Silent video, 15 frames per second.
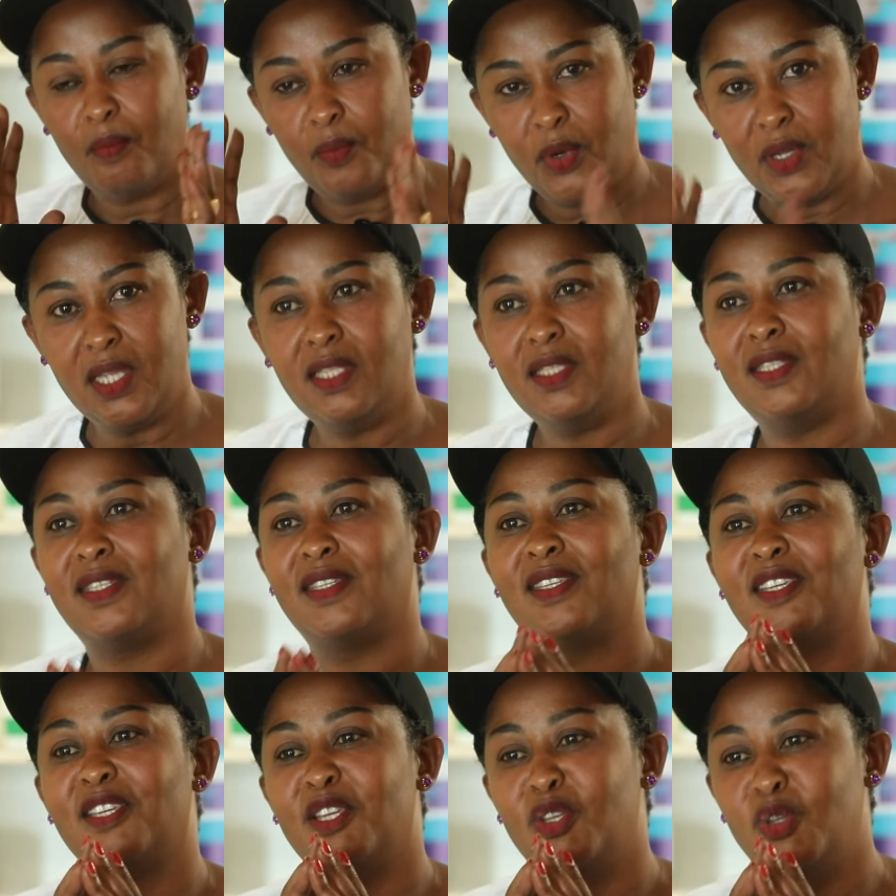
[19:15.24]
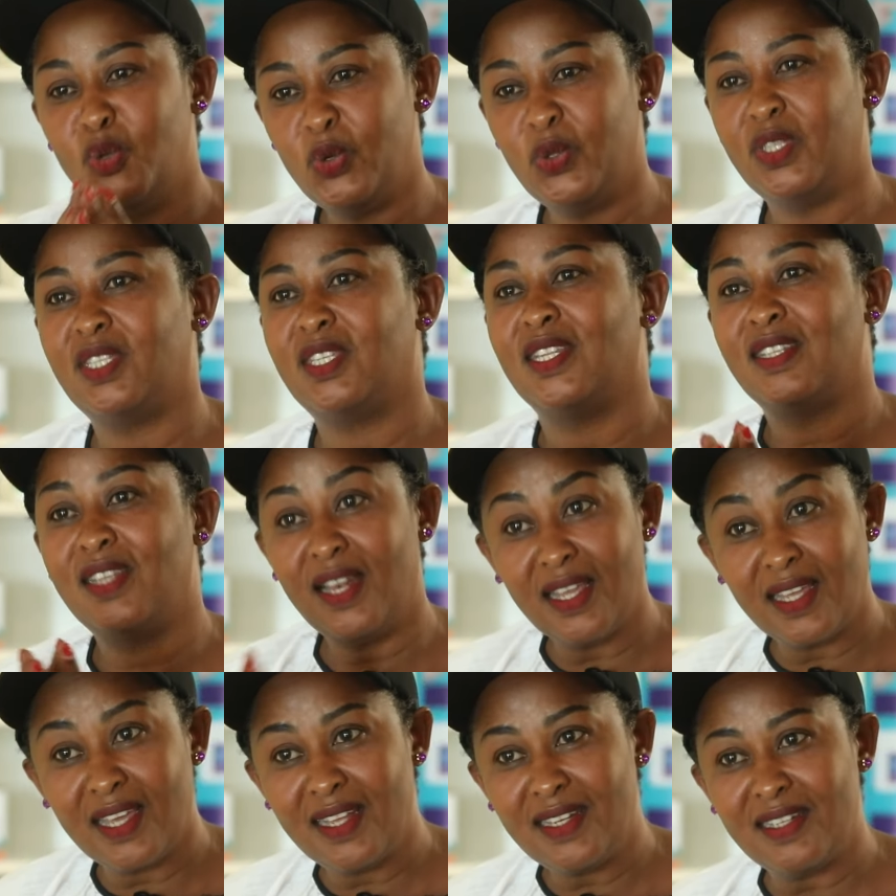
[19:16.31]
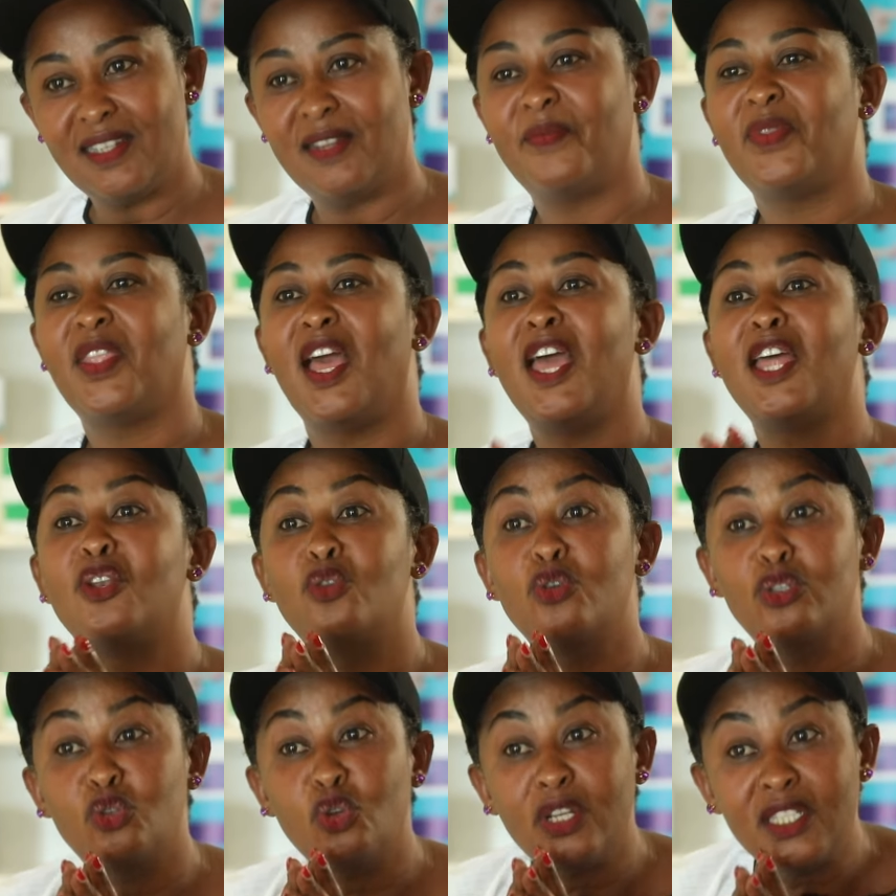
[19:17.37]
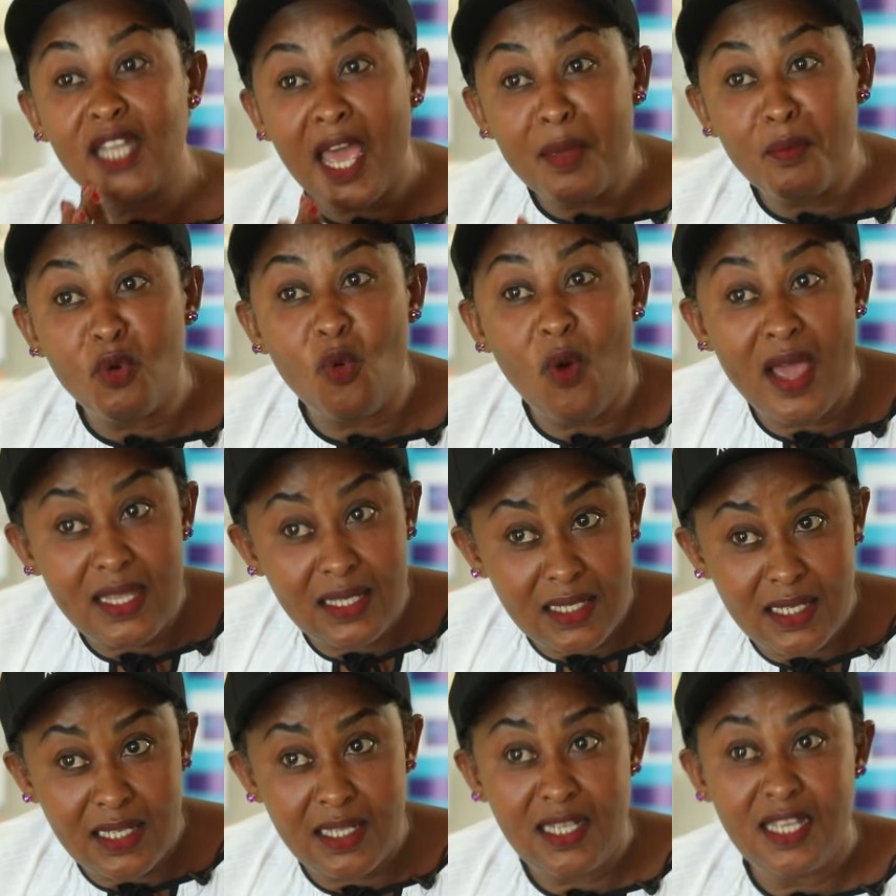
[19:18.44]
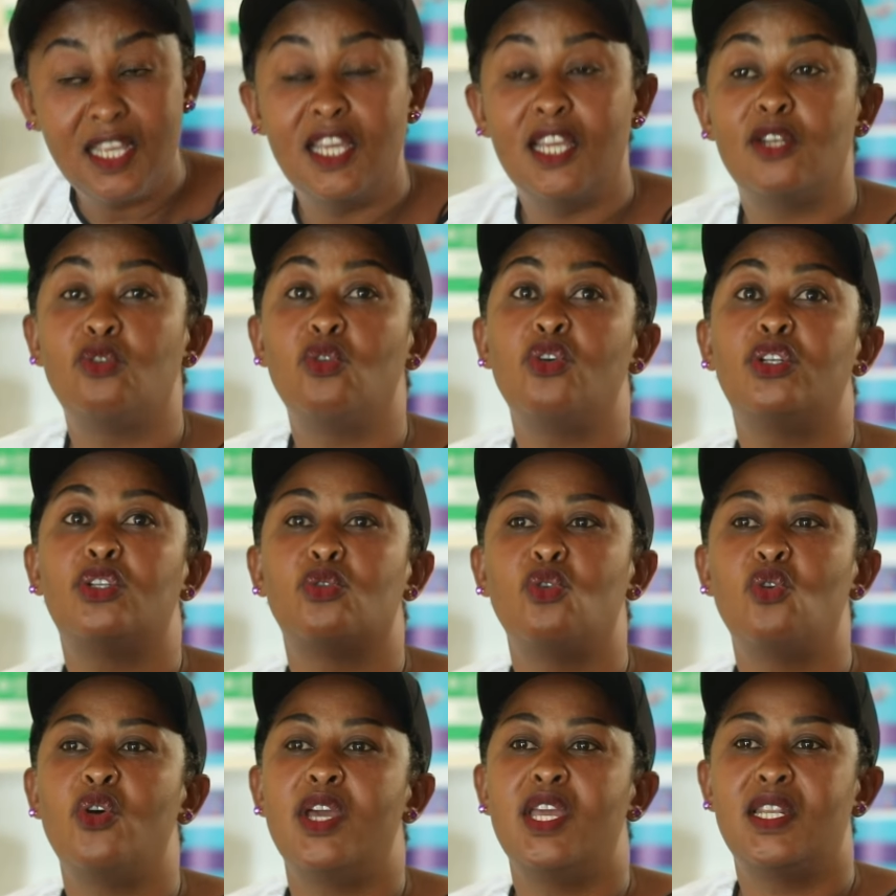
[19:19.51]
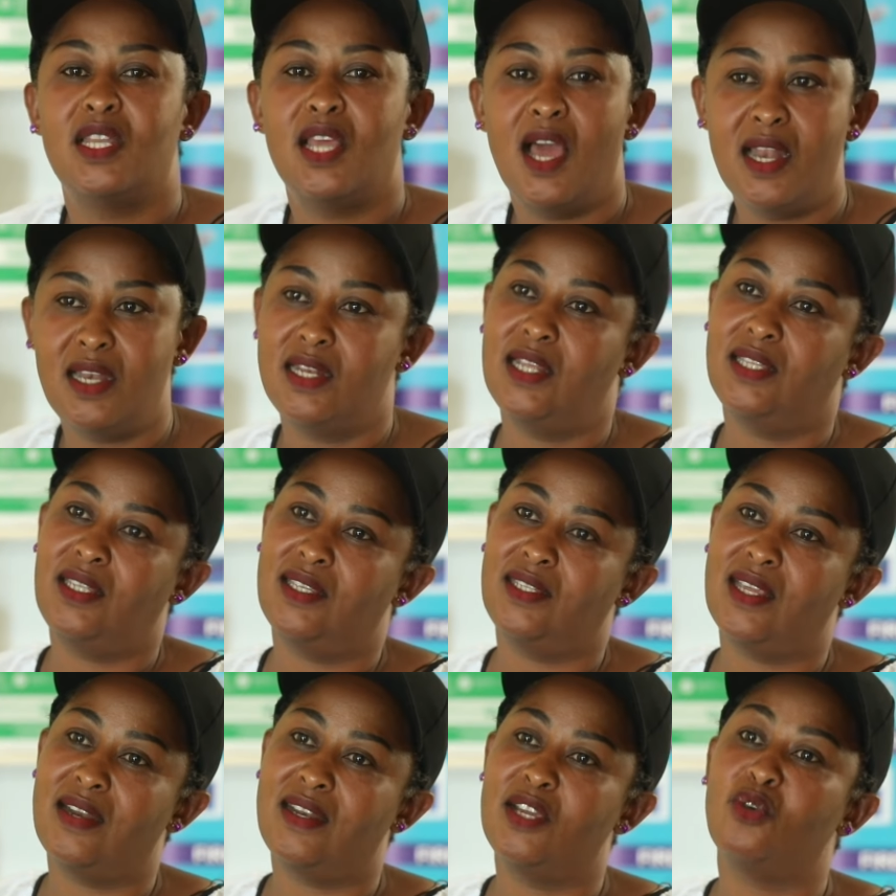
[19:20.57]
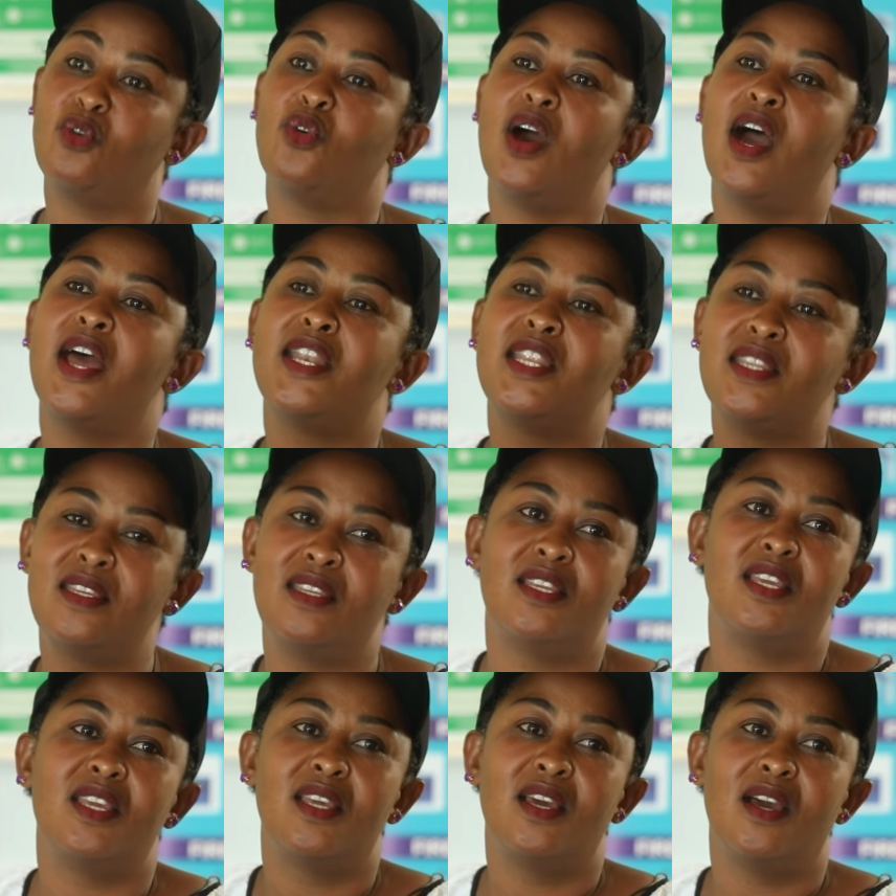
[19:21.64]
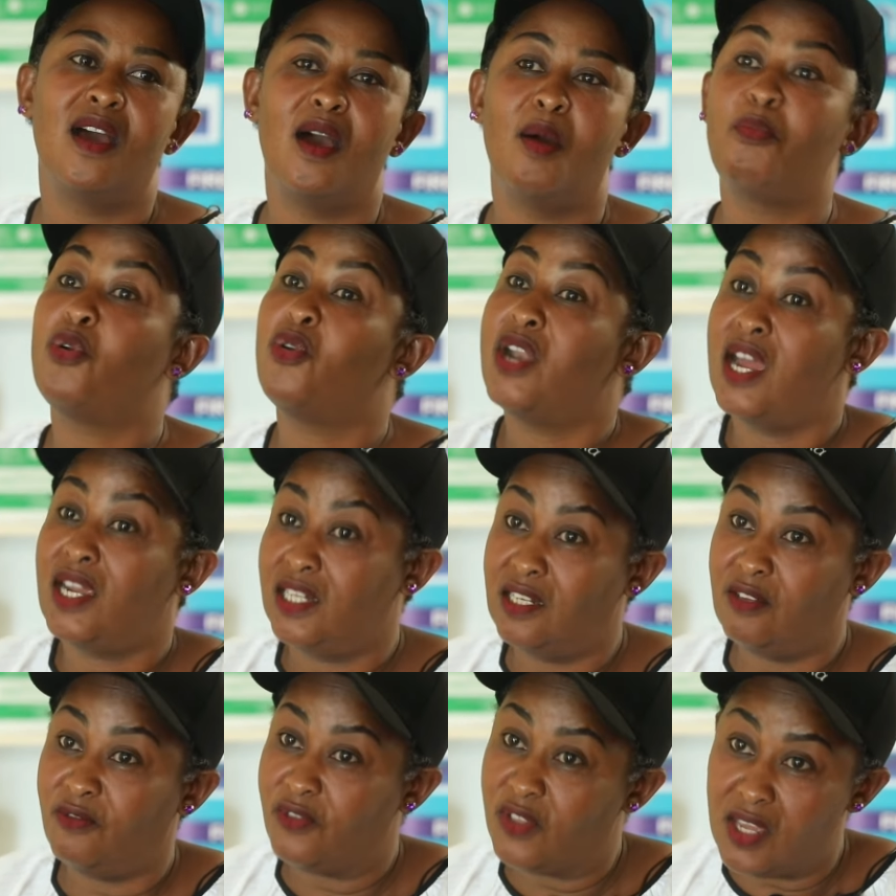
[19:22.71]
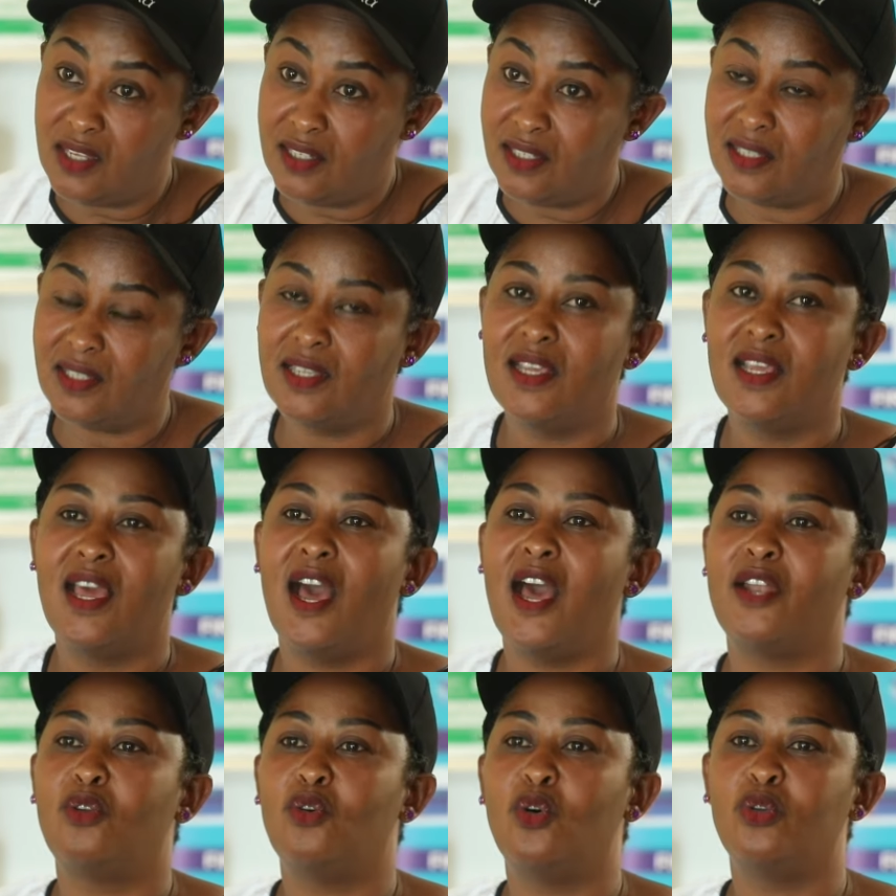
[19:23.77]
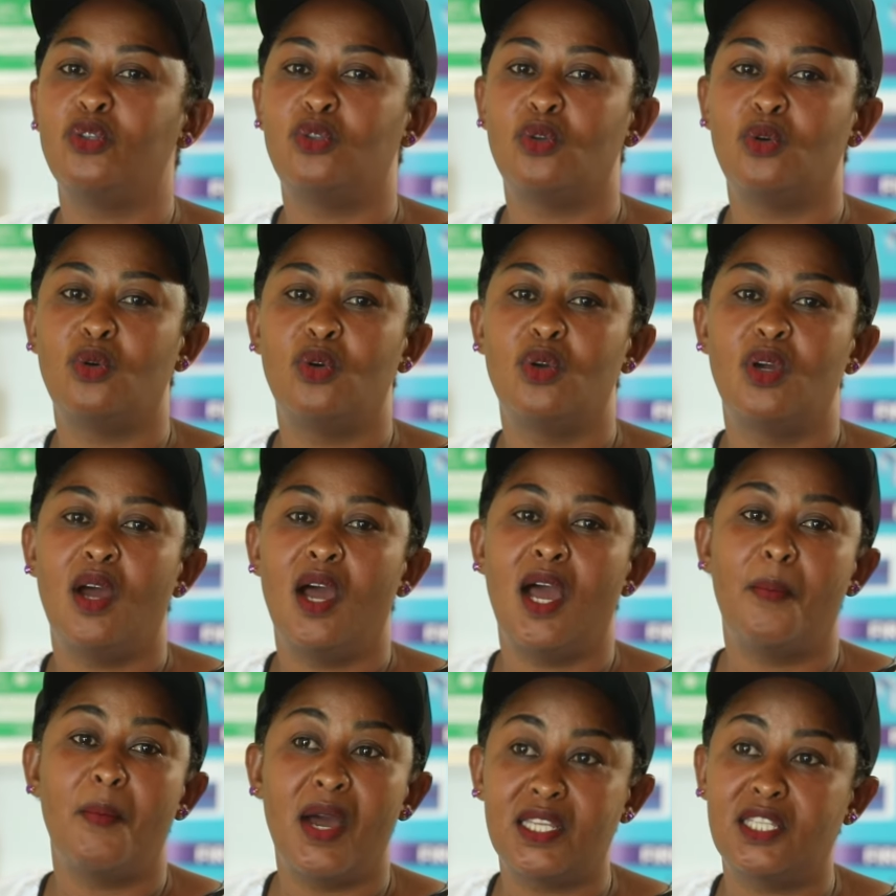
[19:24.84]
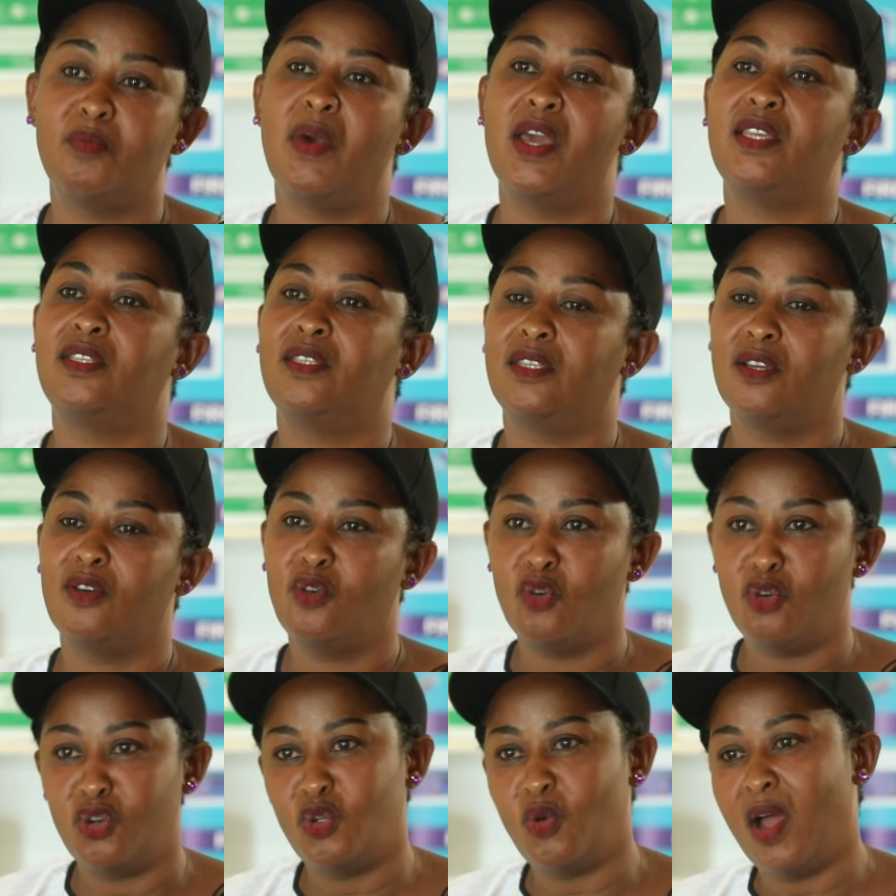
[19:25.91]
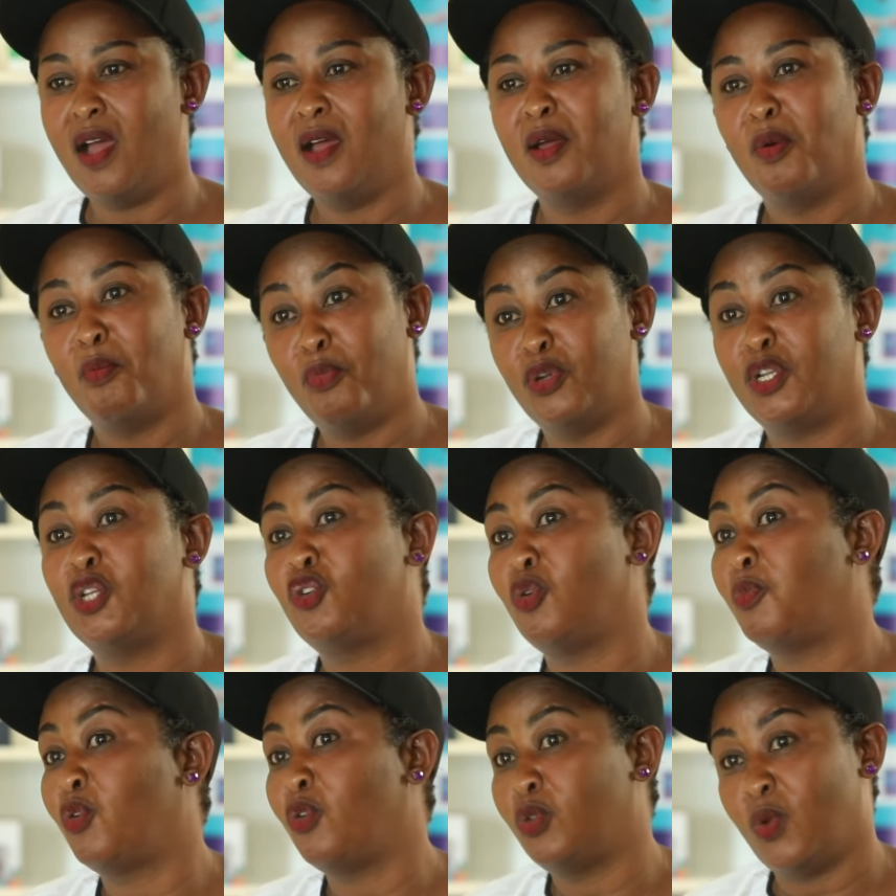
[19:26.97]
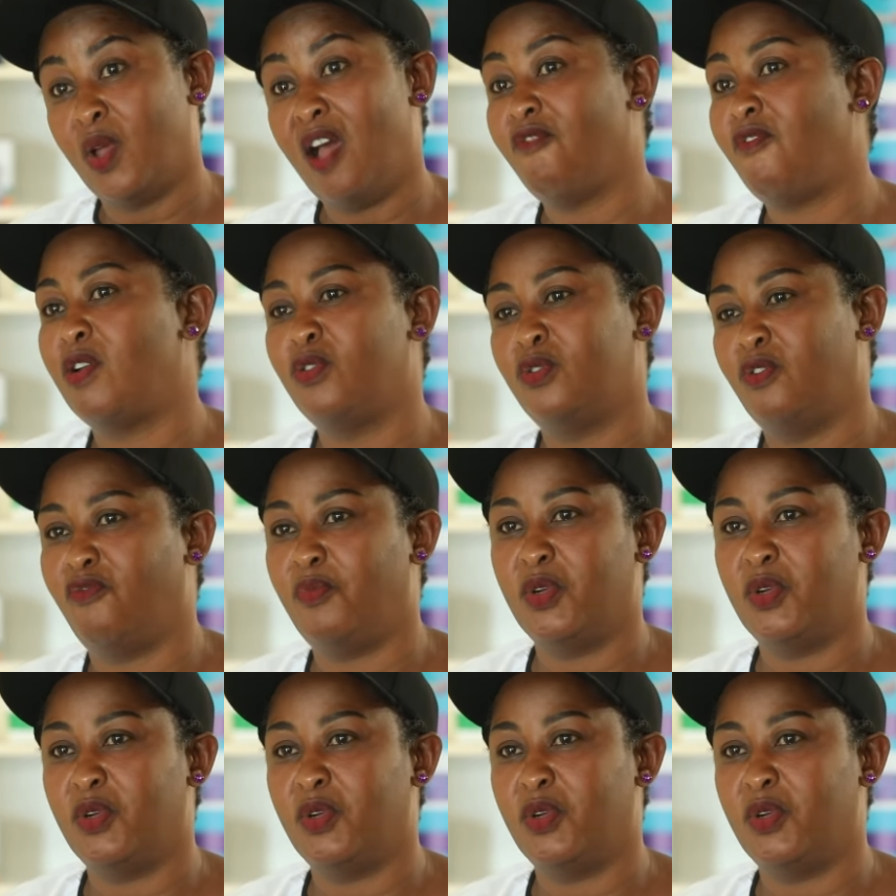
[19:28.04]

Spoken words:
Please delegate and use your time wisely. Don't go in unnecessary or unproductive things, and also maximize on your potential, because we have a lot of